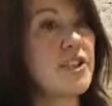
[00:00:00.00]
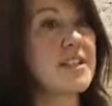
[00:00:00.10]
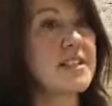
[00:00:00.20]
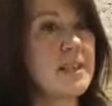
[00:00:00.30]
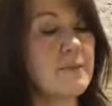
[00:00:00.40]

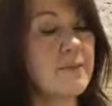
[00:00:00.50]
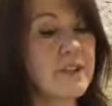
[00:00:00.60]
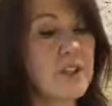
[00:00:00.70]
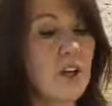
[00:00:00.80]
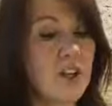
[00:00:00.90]
and sleep
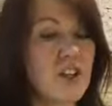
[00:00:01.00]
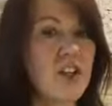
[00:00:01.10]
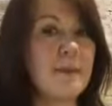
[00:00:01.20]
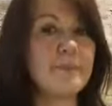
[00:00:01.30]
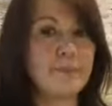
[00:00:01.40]

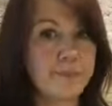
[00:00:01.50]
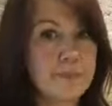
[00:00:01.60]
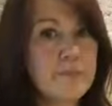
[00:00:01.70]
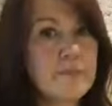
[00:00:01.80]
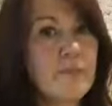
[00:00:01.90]
physiology.
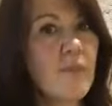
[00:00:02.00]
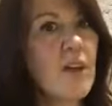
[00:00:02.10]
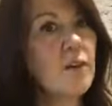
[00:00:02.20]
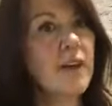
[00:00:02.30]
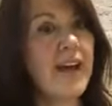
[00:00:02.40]

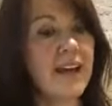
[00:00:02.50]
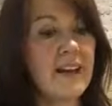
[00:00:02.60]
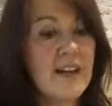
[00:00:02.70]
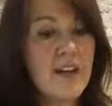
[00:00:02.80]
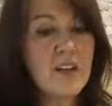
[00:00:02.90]
Okay,
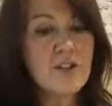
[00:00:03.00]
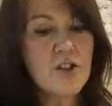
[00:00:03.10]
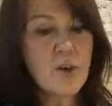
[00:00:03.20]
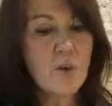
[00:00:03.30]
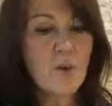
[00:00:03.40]

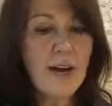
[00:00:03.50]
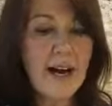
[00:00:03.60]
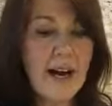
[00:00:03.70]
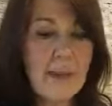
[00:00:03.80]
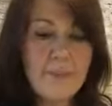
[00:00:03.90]
so
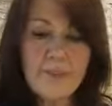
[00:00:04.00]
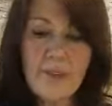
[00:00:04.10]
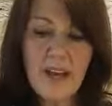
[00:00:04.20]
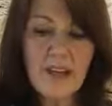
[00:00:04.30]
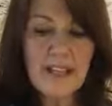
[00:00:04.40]

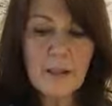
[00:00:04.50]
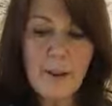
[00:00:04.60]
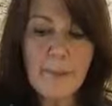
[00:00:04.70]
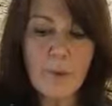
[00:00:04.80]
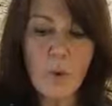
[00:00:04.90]
a little
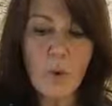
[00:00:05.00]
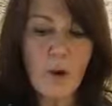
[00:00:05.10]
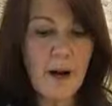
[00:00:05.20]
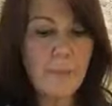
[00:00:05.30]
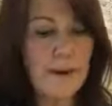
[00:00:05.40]
bit
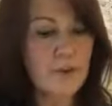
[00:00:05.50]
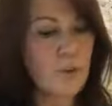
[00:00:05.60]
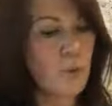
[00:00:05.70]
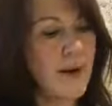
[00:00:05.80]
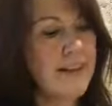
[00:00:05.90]
more about
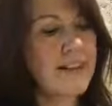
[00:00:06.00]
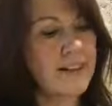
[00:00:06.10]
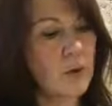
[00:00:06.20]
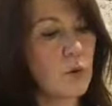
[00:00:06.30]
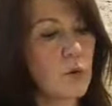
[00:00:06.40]
the way
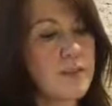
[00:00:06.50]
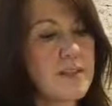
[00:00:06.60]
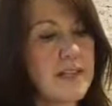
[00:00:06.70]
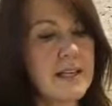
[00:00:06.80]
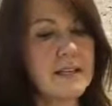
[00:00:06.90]
that the
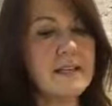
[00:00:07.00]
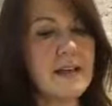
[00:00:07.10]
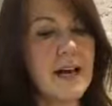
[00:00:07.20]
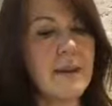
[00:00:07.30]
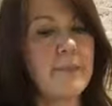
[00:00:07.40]
course is
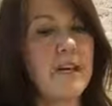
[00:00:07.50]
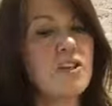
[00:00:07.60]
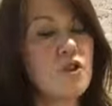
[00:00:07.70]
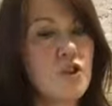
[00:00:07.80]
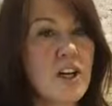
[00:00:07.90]

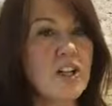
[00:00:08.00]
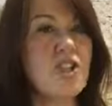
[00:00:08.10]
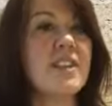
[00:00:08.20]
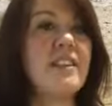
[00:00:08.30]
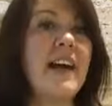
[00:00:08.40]

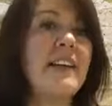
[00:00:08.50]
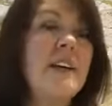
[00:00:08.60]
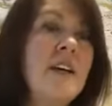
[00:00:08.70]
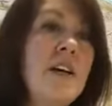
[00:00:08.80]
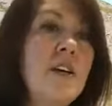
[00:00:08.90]
structured then.
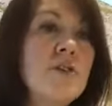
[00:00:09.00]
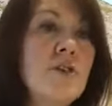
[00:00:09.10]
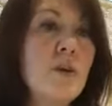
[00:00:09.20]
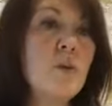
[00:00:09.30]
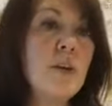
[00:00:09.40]
So